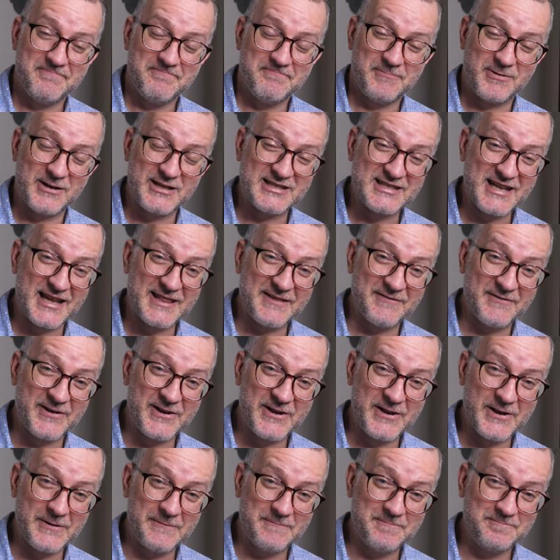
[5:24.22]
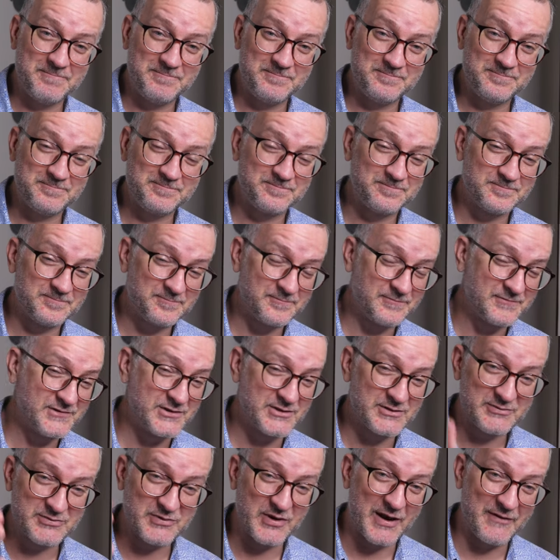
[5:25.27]
Please like the video,
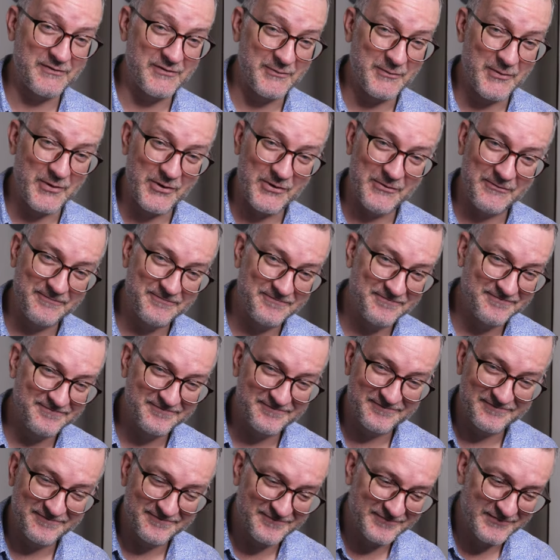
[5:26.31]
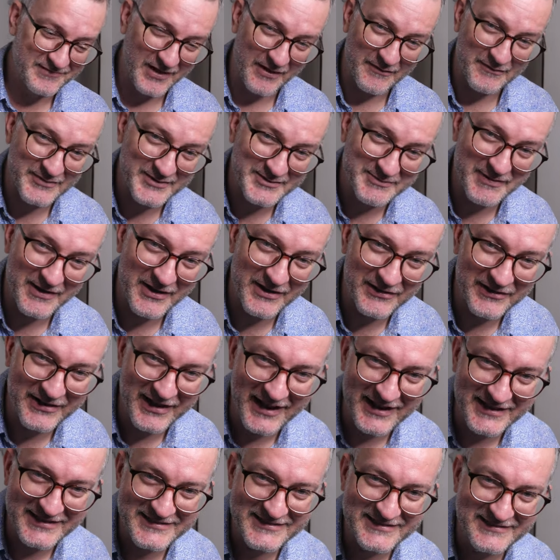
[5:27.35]
subscribe for more, comments below
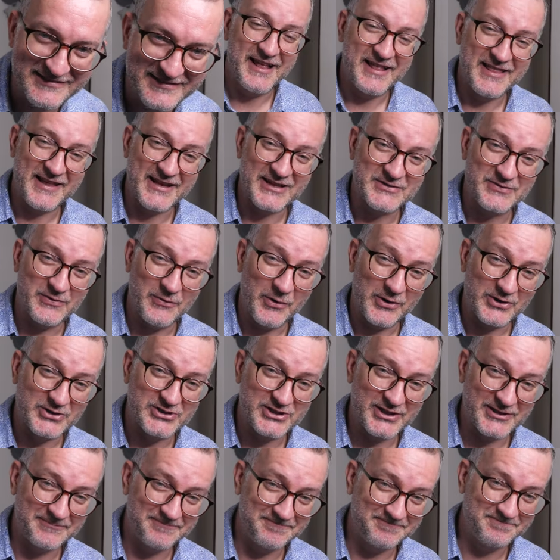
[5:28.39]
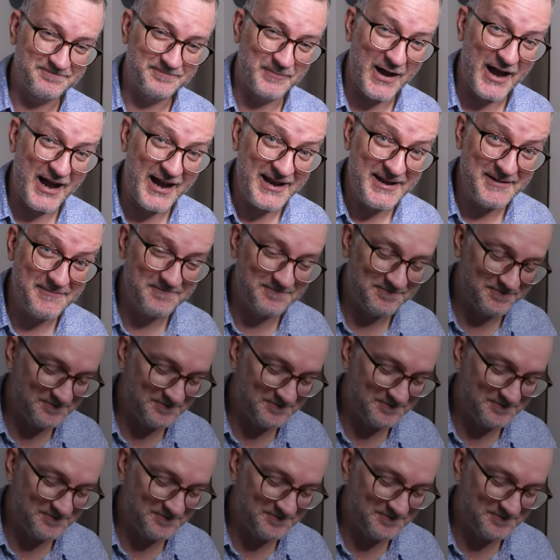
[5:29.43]
guys. Thanks for watching. Bye.